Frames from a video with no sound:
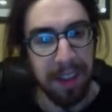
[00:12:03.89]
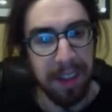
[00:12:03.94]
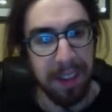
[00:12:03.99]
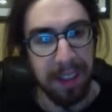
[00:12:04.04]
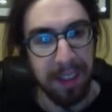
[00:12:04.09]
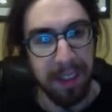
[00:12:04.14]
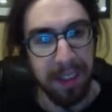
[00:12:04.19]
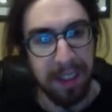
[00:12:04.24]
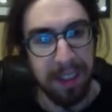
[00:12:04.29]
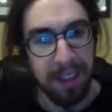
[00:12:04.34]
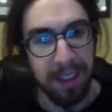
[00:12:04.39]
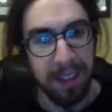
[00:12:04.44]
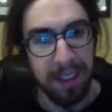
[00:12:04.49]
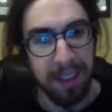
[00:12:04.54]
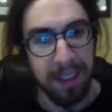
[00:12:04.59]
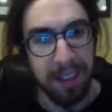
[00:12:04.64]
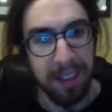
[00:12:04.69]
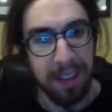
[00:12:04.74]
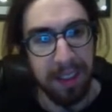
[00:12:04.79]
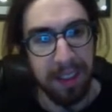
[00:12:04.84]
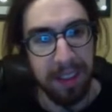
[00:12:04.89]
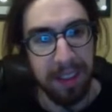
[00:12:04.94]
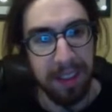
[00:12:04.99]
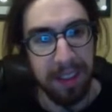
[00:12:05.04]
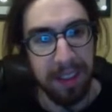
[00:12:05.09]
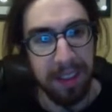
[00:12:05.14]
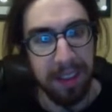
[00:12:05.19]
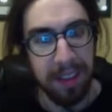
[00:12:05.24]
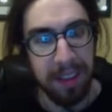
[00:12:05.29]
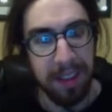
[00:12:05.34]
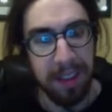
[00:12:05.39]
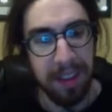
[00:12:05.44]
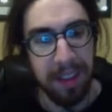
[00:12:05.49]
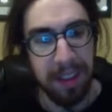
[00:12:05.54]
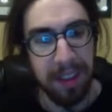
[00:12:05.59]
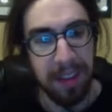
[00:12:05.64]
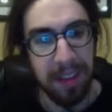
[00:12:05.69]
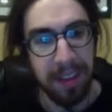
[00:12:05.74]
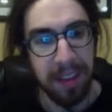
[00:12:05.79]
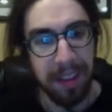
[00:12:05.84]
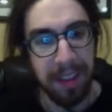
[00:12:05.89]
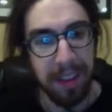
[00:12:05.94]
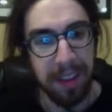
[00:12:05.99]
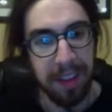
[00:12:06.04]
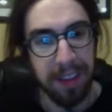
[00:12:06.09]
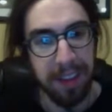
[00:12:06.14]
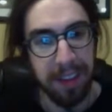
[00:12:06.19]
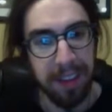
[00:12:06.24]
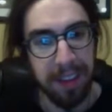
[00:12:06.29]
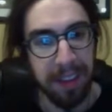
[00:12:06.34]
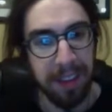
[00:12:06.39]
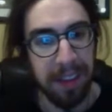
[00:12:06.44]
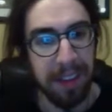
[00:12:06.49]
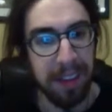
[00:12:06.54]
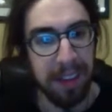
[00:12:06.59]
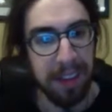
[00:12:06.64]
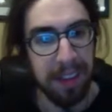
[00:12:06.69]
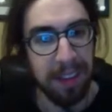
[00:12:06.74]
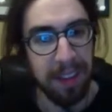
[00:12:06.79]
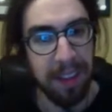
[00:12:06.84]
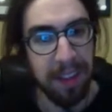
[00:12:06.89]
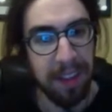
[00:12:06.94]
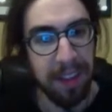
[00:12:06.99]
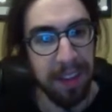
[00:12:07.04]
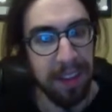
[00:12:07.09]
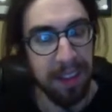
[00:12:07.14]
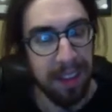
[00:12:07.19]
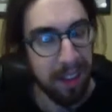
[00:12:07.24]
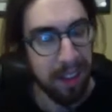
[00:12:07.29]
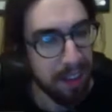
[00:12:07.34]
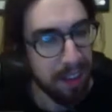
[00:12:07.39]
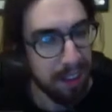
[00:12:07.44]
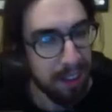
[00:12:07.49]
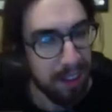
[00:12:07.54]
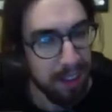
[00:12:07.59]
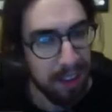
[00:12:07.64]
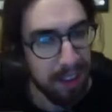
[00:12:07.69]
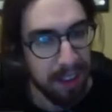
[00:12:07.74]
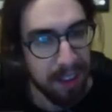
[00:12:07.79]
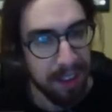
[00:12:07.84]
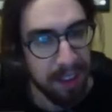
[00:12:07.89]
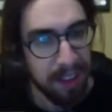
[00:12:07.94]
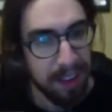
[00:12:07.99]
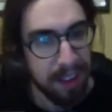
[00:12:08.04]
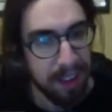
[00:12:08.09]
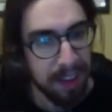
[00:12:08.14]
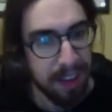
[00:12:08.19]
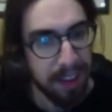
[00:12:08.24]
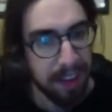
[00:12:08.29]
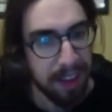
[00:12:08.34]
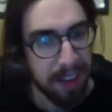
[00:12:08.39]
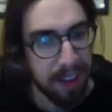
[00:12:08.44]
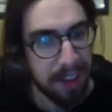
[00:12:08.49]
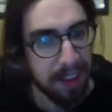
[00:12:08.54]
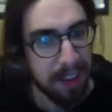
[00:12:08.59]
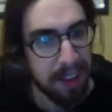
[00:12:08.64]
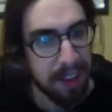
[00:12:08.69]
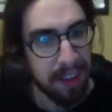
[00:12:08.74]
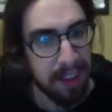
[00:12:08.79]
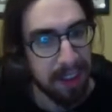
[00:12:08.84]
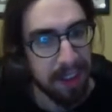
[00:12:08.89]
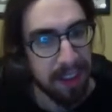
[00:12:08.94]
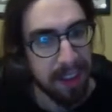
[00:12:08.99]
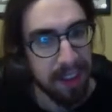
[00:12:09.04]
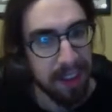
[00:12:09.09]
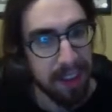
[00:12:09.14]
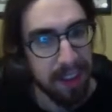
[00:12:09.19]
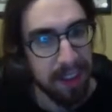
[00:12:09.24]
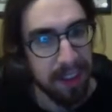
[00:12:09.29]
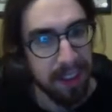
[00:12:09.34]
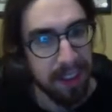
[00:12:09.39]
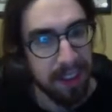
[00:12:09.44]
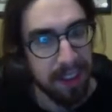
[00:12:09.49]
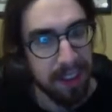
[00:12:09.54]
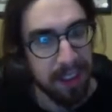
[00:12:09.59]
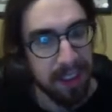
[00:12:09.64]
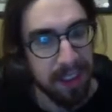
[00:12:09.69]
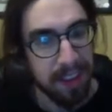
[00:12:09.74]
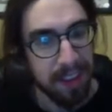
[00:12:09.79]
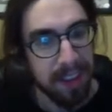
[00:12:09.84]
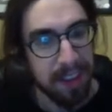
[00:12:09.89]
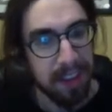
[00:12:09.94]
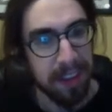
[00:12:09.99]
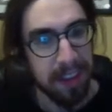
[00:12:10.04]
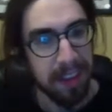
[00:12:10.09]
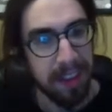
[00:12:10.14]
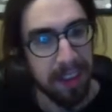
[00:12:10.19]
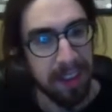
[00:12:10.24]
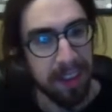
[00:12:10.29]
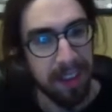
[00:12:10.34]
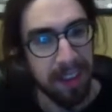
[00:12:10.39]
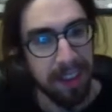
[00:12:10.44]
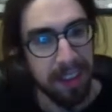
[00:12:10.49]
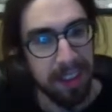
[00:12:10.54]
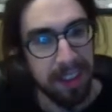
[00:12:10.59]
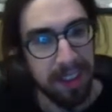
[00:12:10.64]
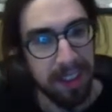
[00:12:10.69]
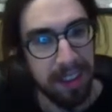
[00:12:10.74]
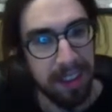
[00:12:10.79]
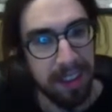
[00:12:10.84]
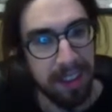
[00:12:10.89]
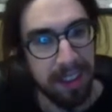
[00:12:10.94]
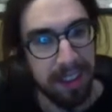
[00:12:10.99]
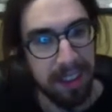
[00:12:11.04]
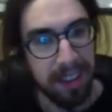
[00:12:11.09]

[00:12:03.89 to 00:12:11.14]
(silent)